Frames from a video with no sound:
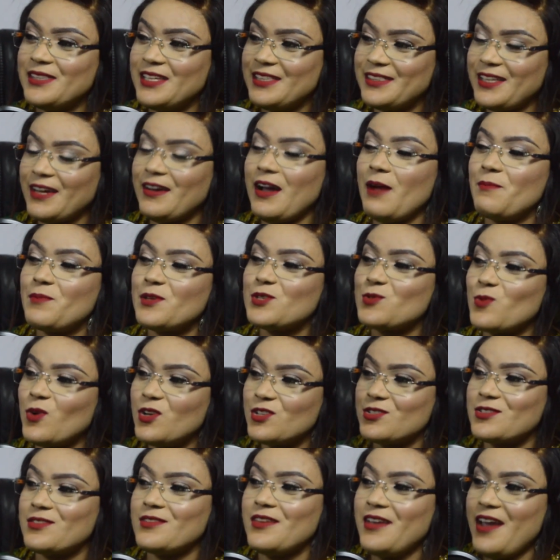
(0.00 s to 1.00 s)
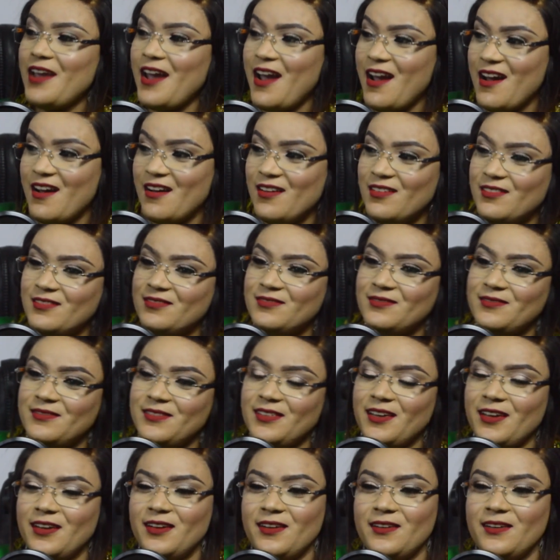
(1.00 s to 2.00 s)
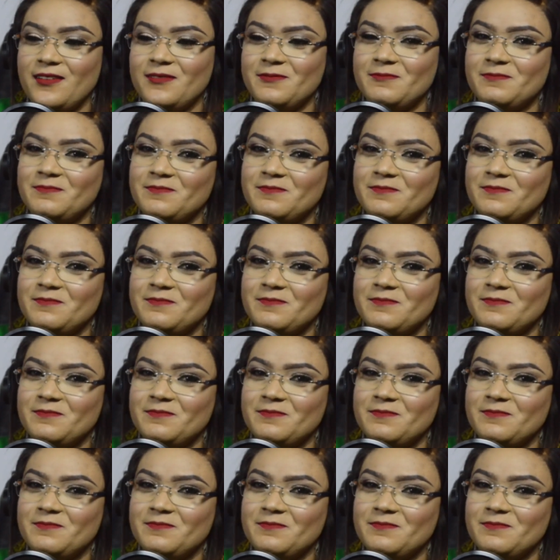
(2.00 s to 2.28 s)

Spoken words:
therapist wants to hear. Yeah.